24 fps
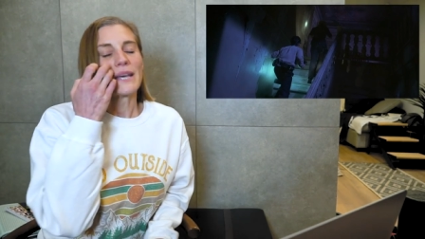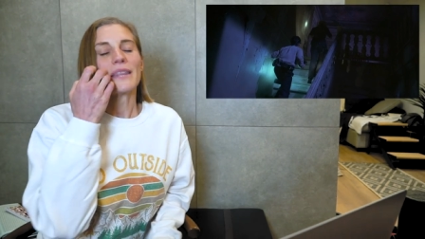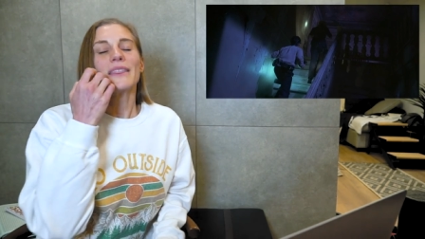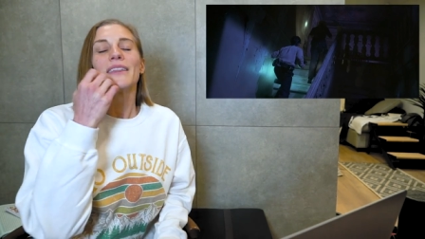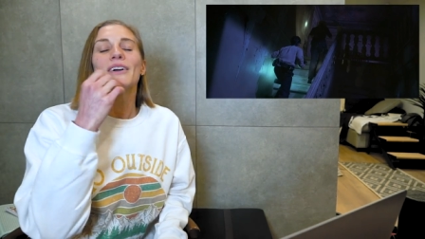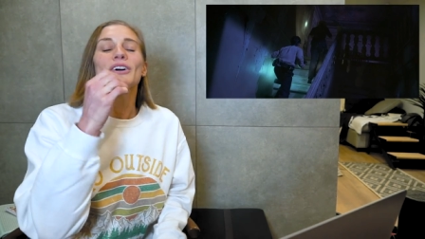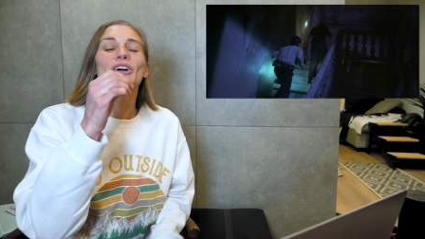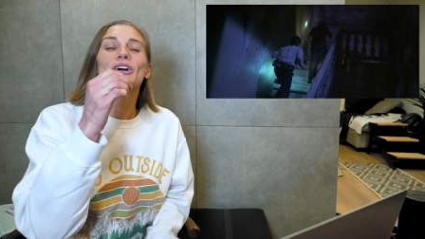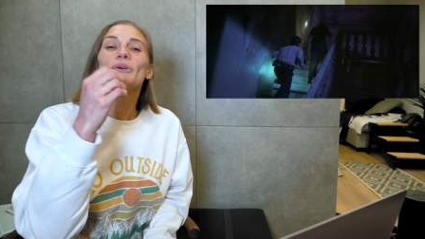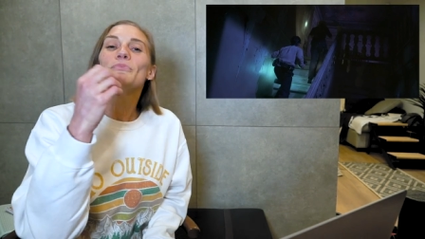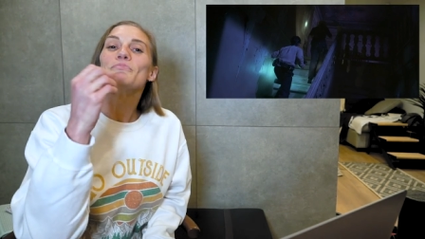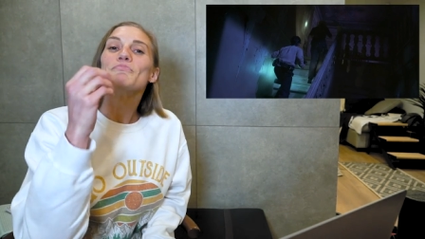
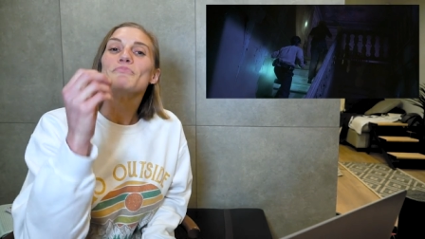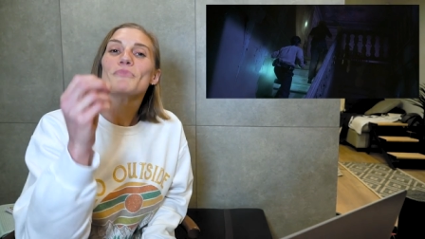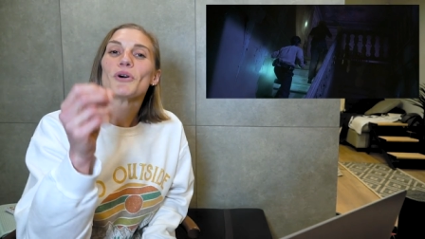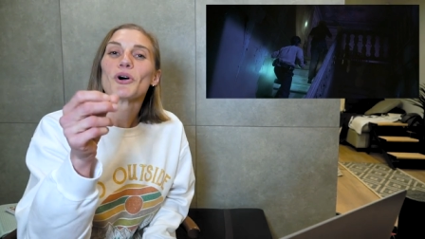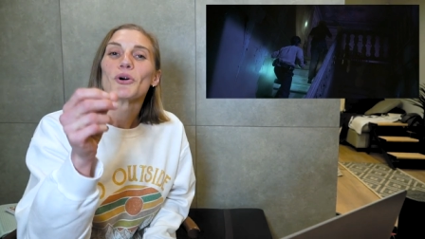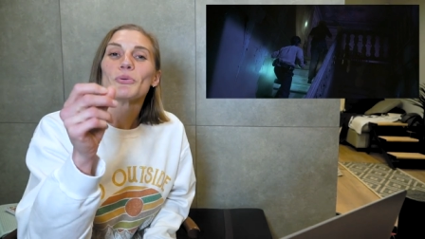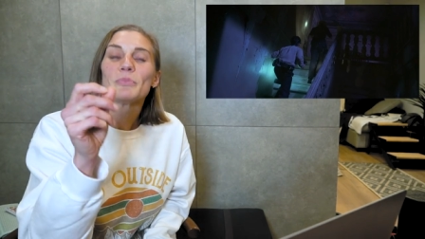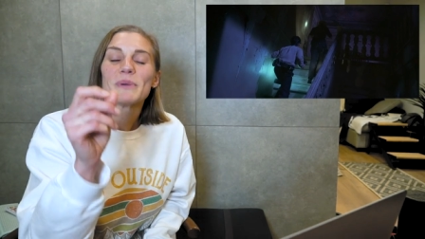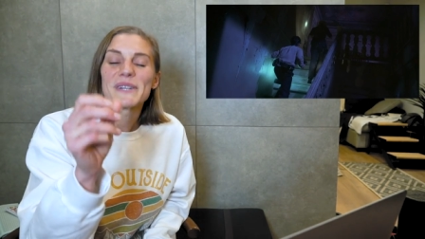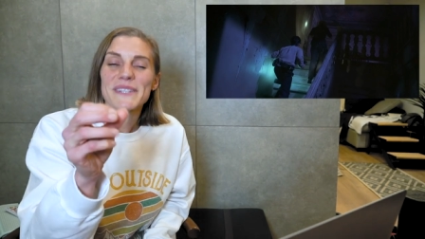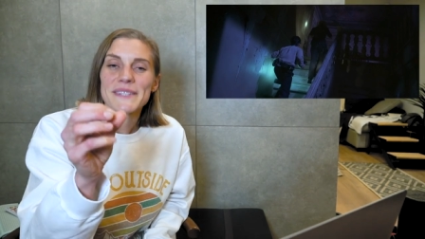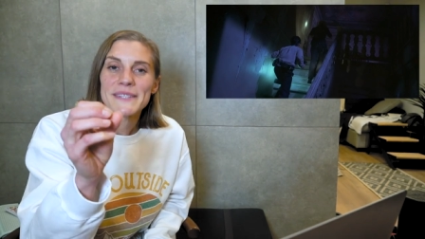There are
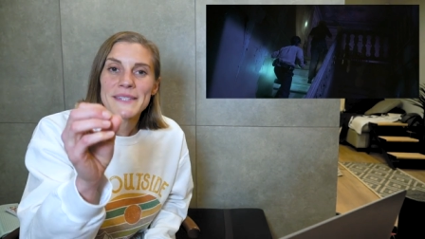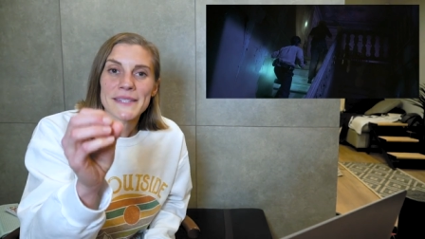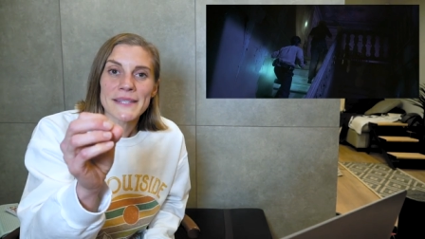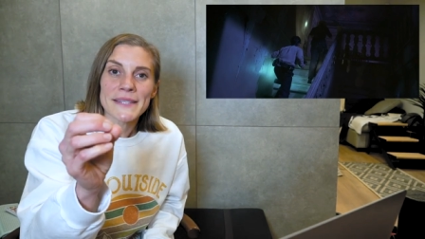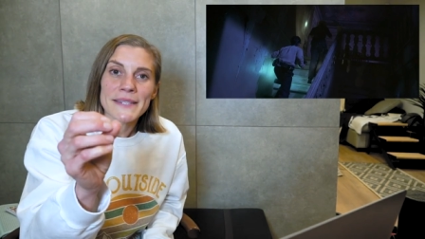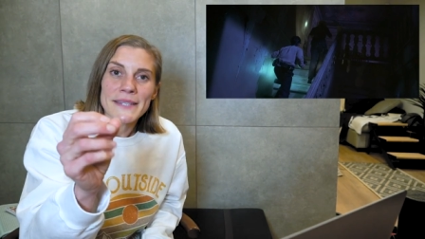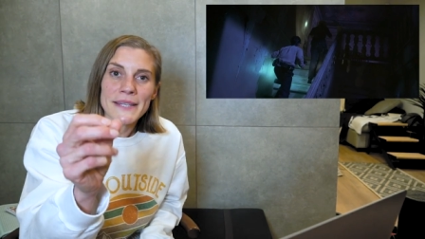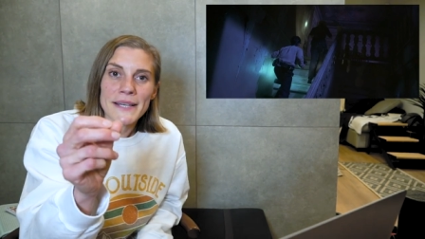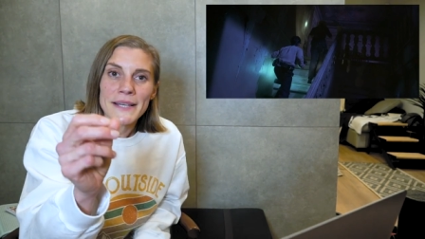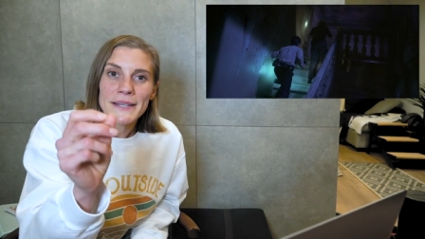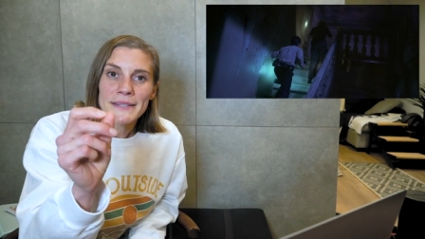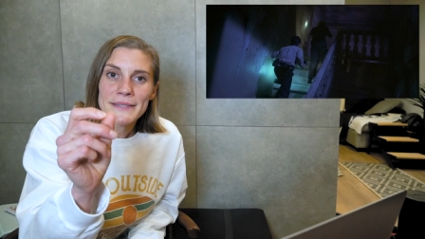moments
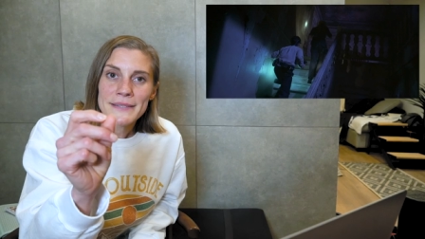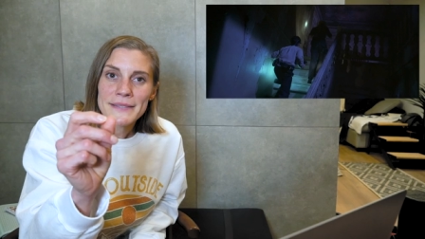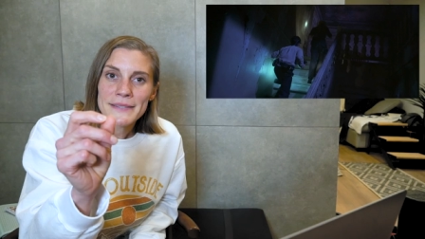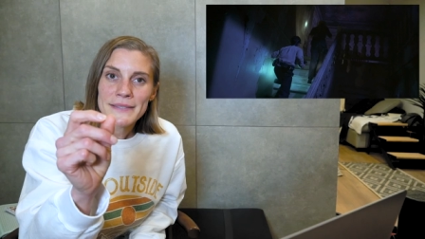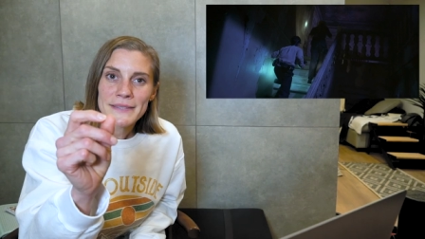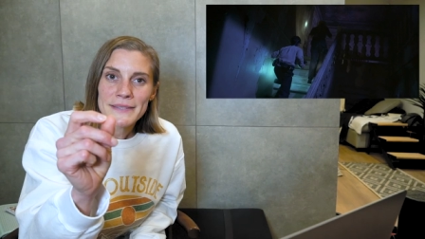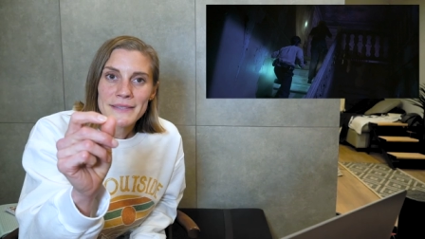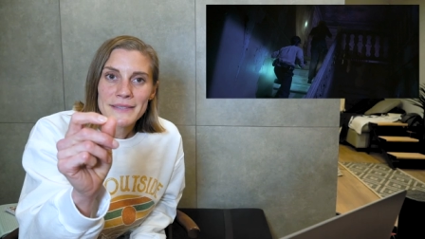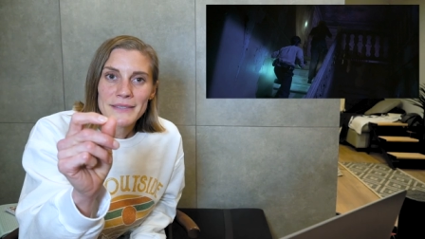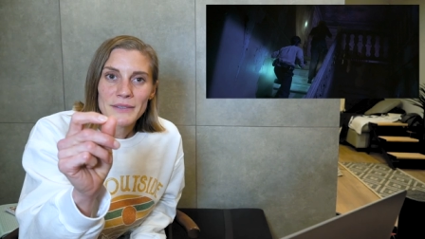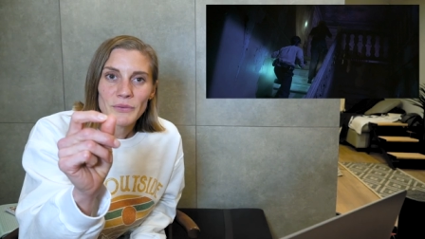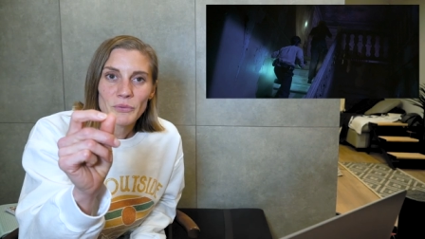in
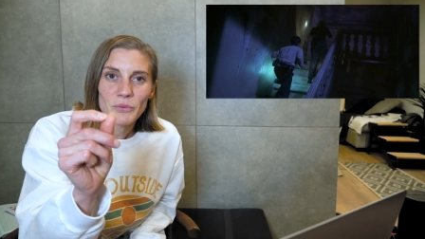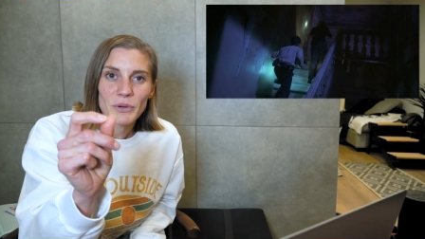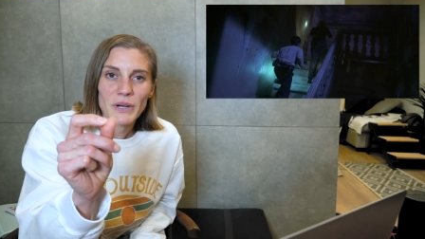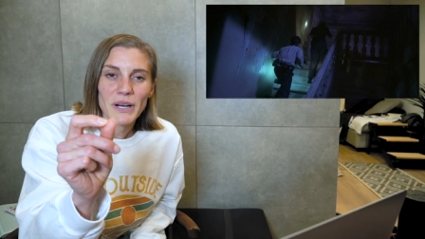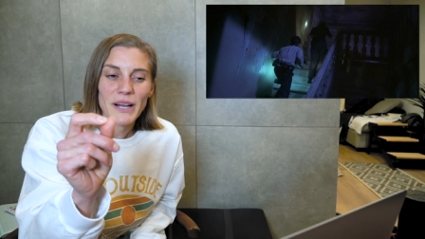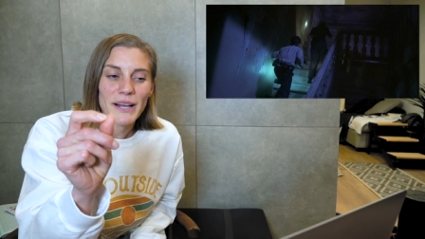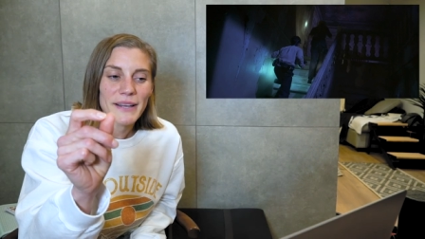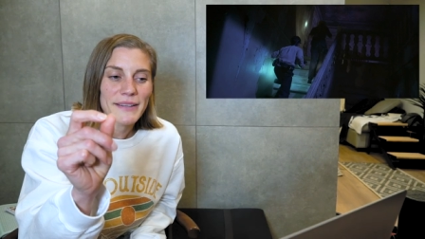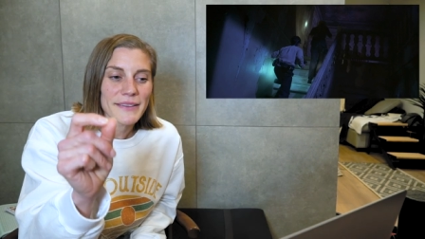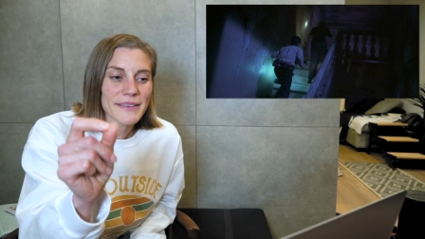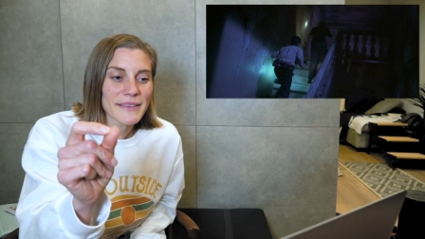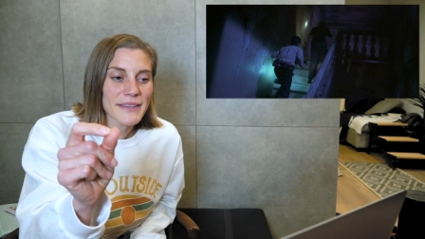this when
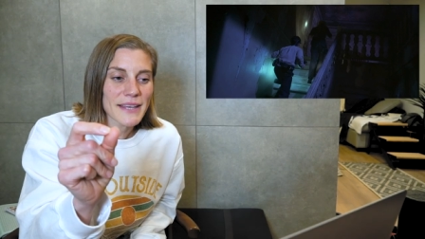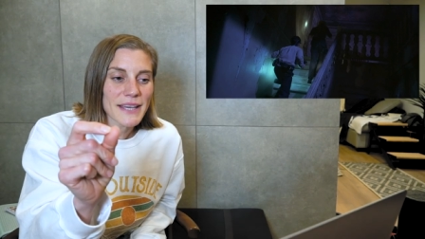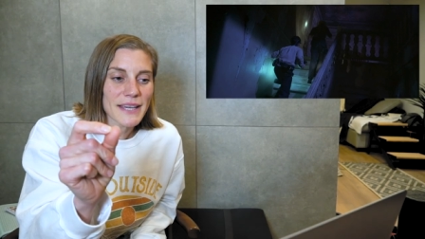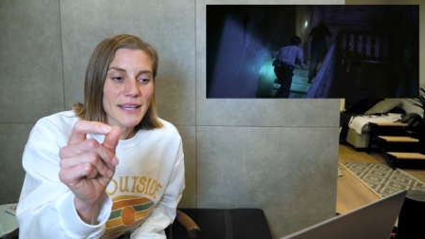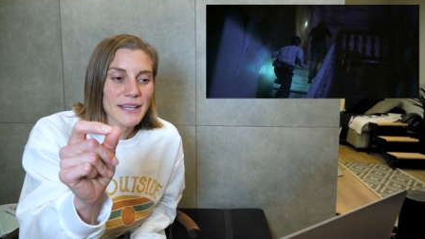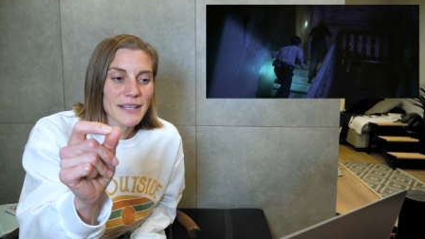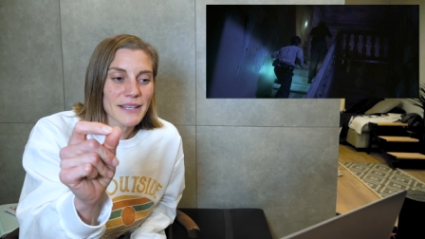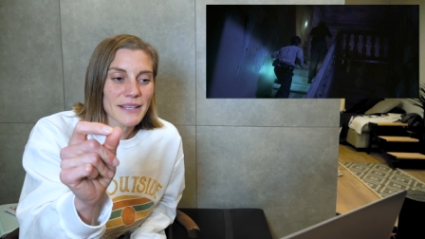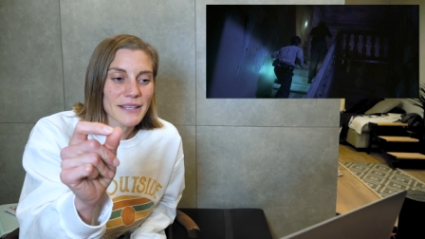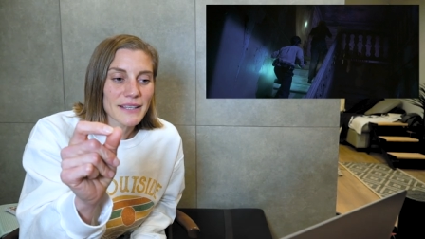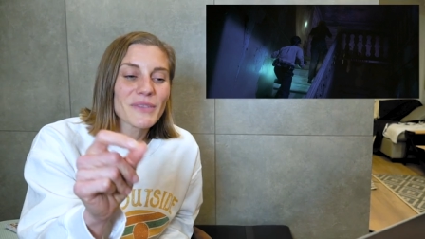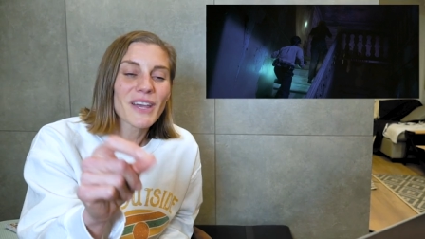I
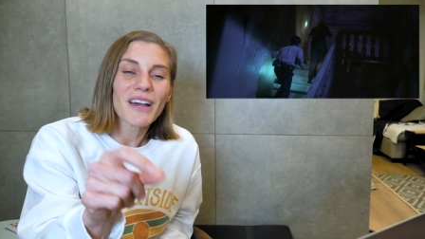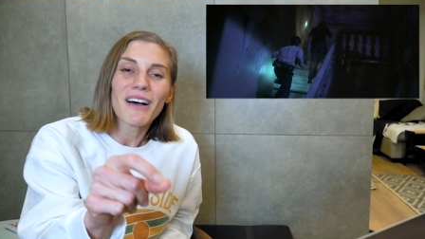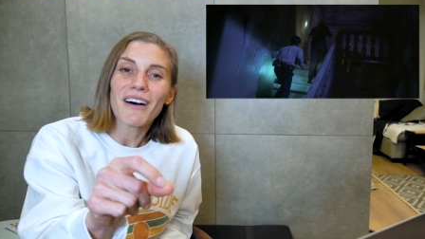think,